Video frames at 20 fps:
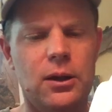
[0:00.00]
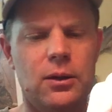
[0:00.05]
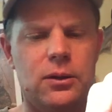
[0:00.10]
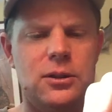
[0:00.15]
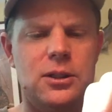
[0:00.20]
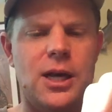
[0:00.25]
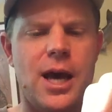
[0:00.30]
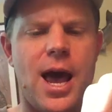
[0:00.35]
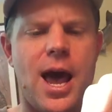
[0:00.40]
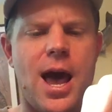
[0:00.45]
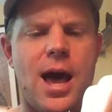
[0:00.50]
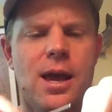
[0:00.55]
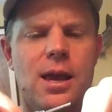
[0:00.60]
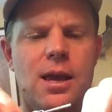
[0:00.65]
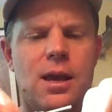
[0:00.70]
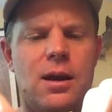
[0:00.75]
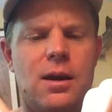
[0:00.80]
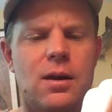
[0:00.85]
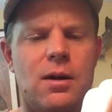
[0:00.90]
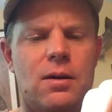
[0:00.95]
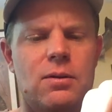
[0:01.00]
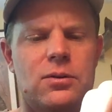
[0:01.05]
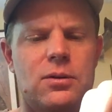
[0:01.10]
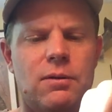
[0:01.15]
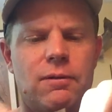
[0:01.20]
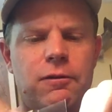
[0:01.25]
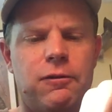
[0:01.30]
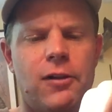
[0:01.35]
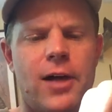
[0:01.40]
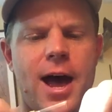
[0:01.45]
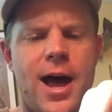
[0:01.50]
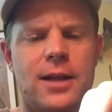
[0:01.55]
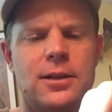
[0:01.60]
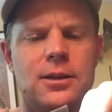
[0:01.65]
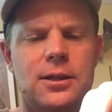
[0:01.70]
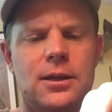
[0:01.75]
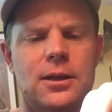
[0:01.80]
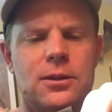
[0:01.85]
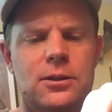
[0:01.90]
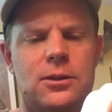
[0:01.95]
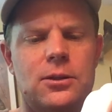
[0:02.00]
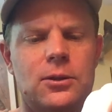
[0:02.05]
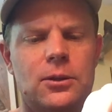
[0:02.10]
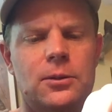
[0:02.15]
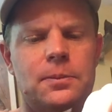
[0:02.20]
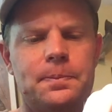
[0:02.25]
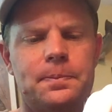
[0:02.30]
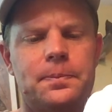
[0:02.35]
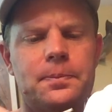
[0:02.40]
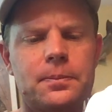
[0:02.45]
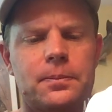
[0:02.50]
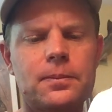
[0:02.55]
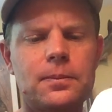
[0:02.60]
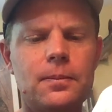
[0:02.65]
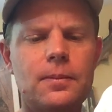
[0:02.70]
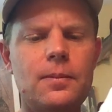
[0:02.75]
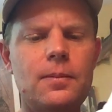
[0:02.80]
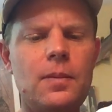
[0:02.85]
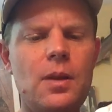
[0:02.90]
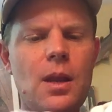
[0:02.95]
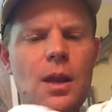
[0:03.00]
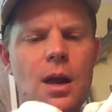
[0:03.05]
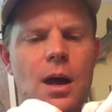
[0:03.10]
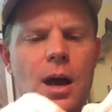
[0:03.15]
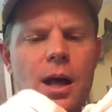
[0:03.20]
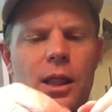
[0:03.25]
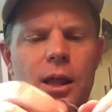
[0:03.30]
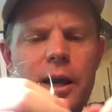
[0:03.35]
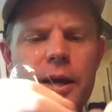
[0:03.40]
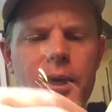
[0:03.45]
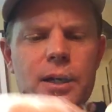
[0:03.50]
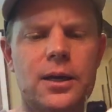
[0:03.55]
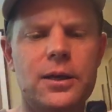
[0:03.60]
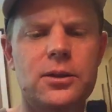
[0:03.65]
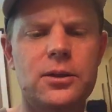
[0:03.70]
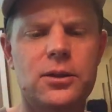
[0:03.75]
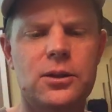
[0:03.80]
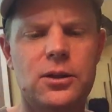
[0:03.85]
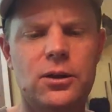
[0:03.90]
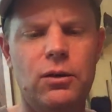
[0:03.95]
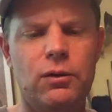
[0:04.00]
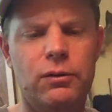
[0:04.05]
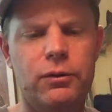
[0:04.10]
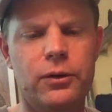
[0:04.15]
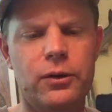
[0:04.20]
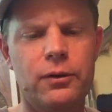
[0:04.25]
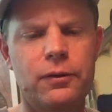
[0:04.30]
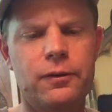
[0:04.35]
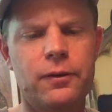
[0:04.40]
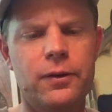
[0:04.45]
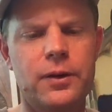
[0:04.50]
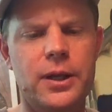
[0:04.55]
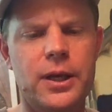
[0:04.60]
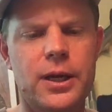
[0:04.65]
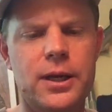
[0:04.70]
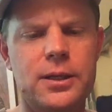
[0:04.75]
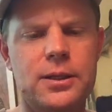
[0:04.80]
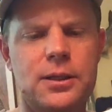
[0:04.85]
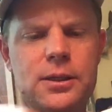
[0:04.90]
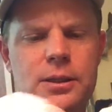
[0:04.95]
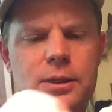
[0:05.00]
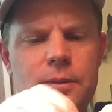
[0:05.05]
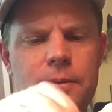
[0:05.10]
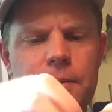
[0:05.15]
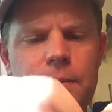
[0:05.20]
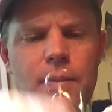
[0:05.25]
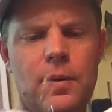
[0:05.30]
little tag here, some flat tinsel. I like a silver for this.